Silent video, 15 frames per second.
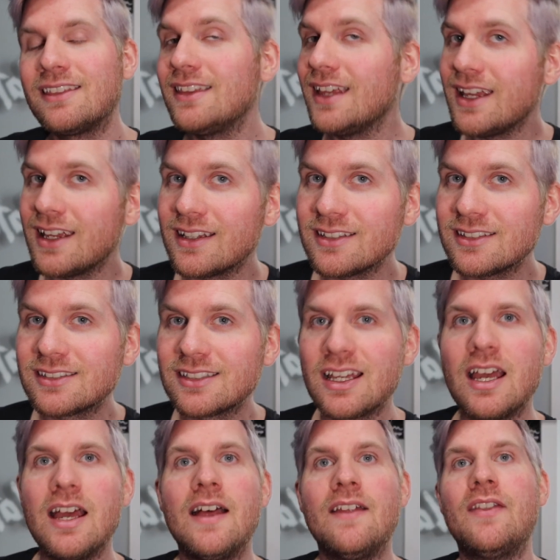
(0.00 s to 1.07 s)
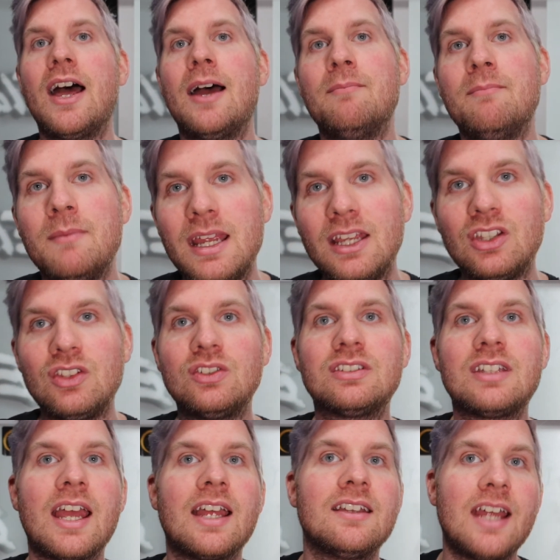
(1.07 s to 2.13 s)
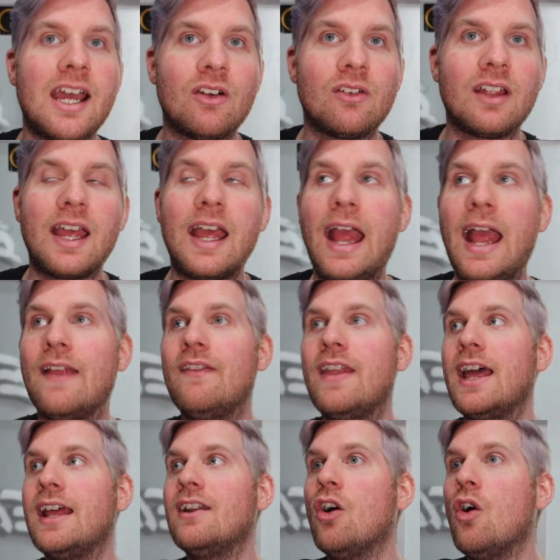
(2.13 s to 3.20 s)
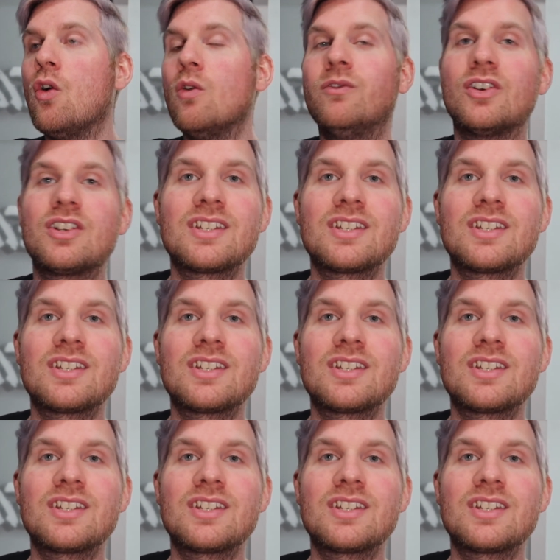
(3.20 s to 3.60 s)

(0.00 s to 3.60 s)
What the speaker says: things that make you stand out. And then over